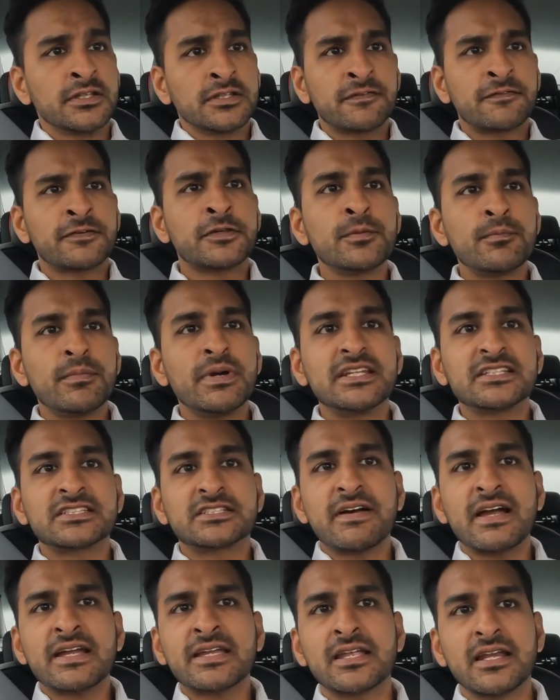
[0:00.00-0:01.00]
The few
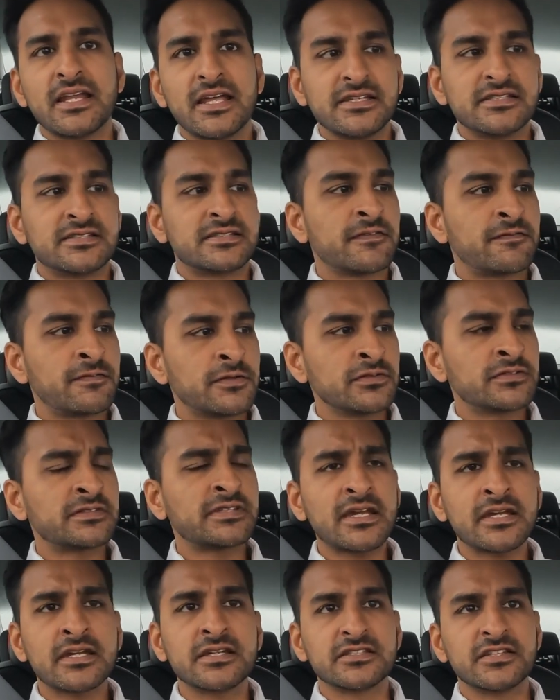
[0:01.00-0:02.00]
minutes of accolades, the few
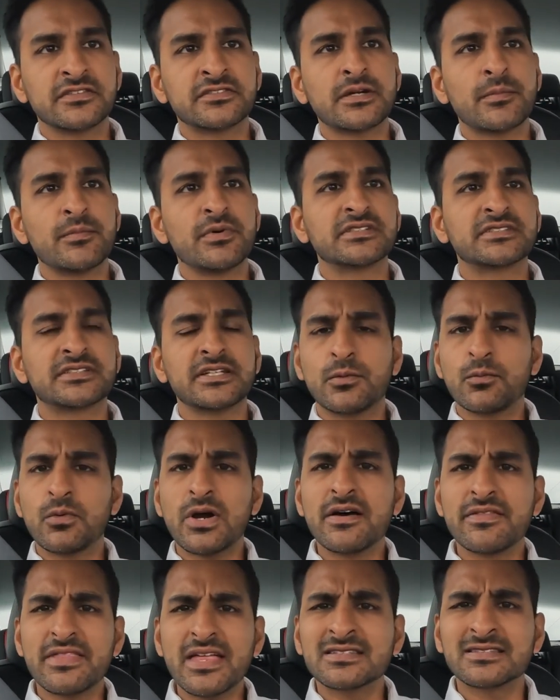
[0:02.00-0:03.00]
seconds of someone saying,
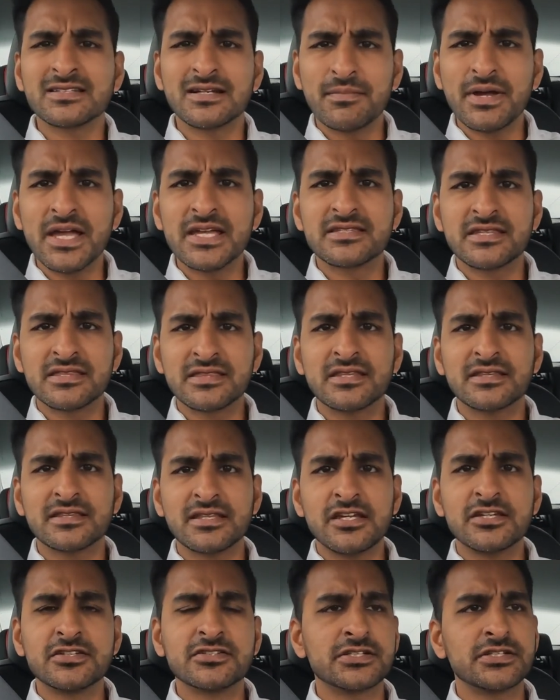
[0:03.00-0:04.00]
wow, that's an amazing thing
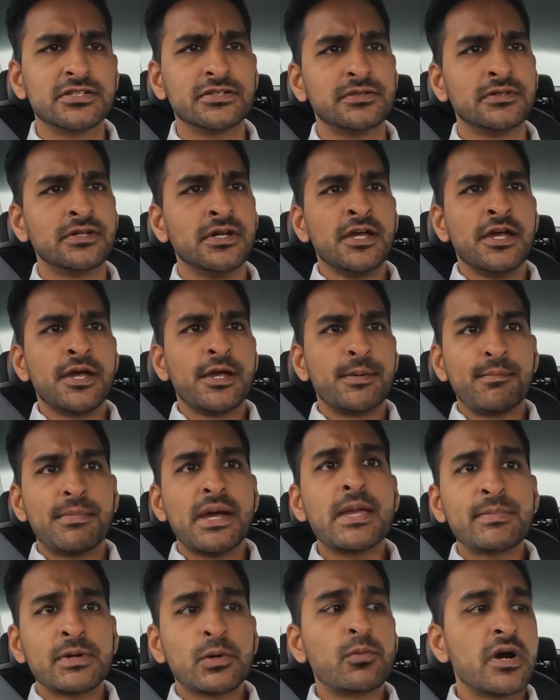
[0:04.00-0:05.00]
that you do,
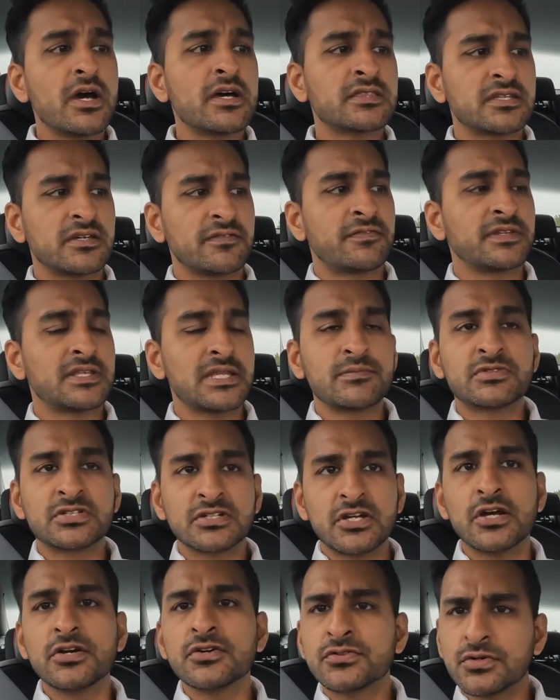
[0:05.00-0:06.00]
may be worth it for them
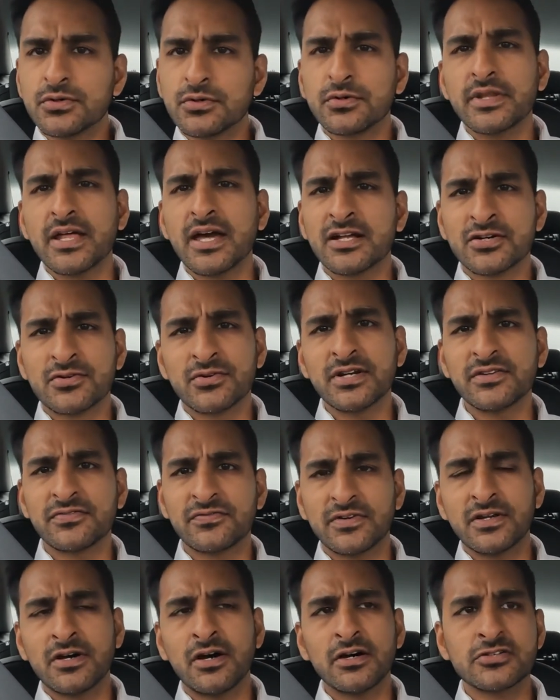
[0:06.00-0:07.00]
to go through all that
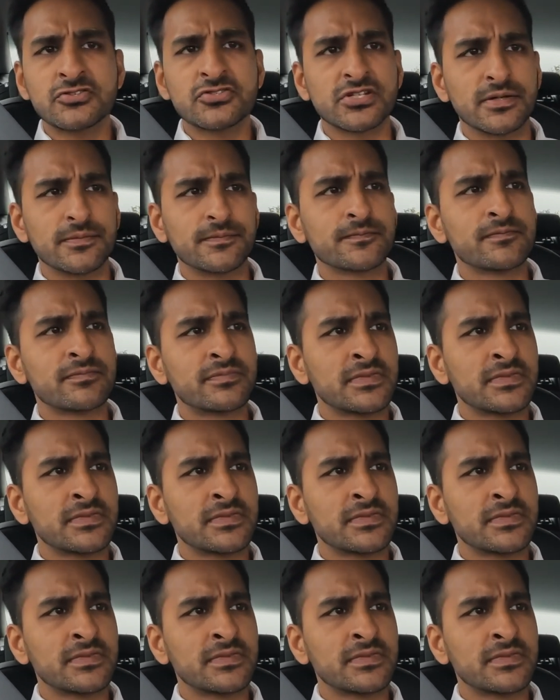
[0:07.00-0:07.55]
grief and hardship.